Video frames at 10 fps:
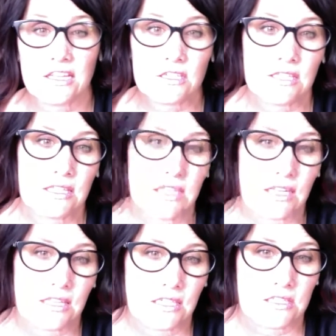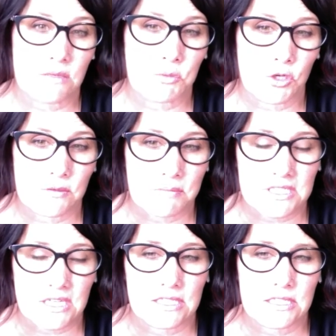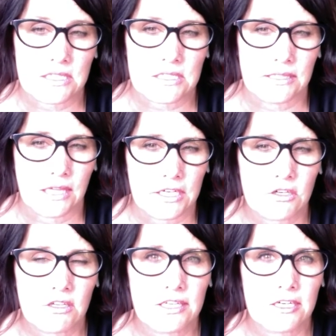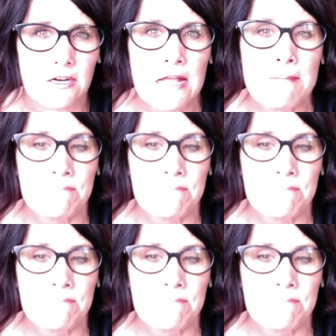Another thing that I think is important besides this letter here